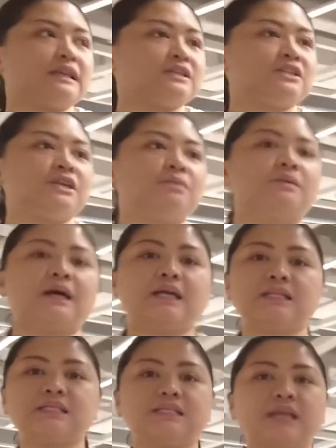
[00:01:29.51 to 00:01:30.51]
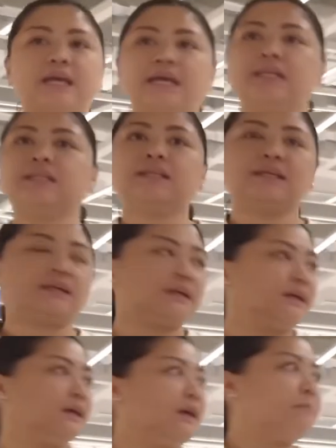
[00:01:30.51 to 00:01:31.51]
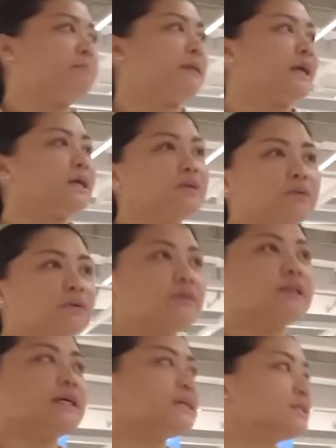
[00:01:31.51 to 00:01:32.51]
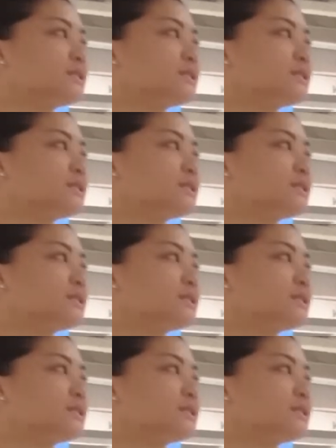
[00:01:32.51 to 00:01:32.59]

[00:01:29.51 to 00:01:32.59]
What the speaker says: that she wants and my goal is